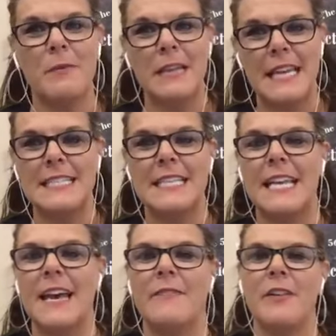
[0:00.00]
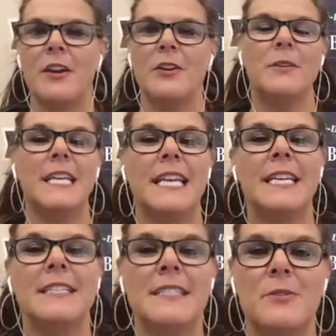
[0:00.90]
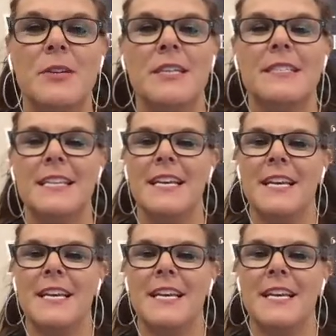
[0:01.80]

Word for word: We like to have our own heat source,